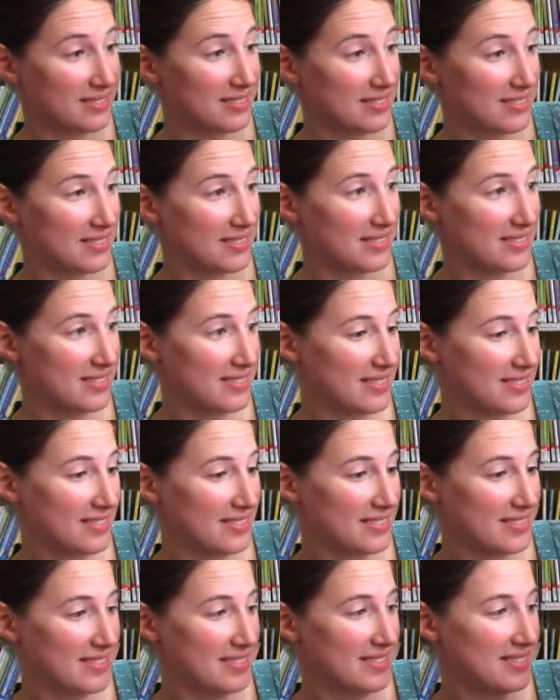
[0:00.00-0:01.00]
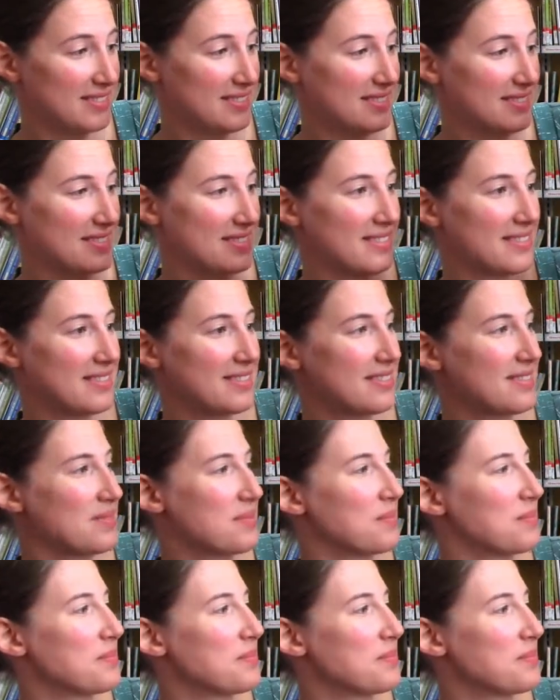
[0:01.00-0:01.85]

Nobody speaks.